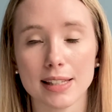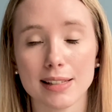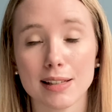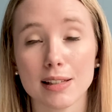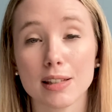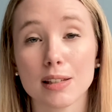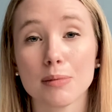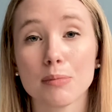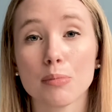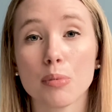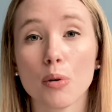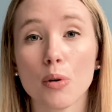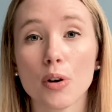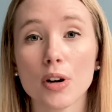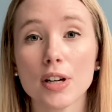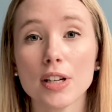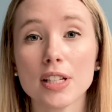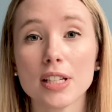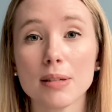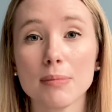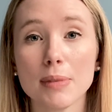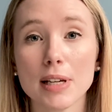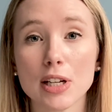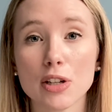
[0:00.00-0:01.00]
it's important
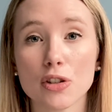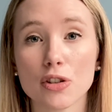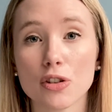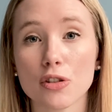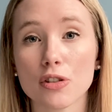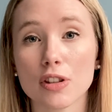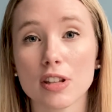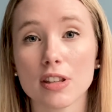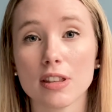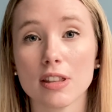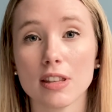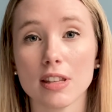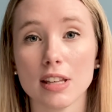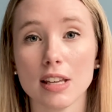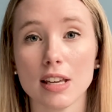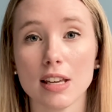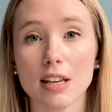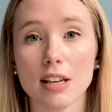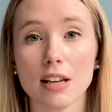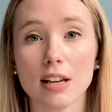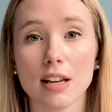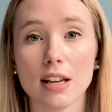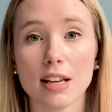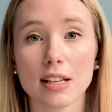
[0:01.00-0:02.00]
to make sure that
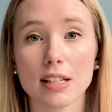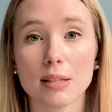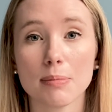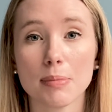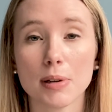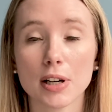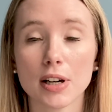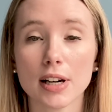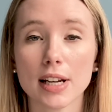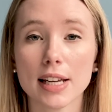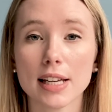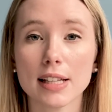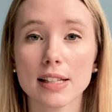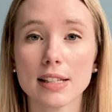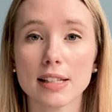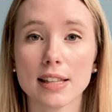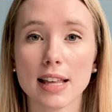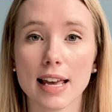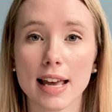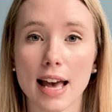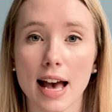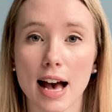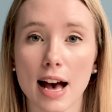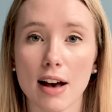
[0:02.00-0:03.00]
the experience
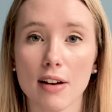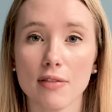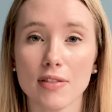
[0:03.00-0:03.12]
they have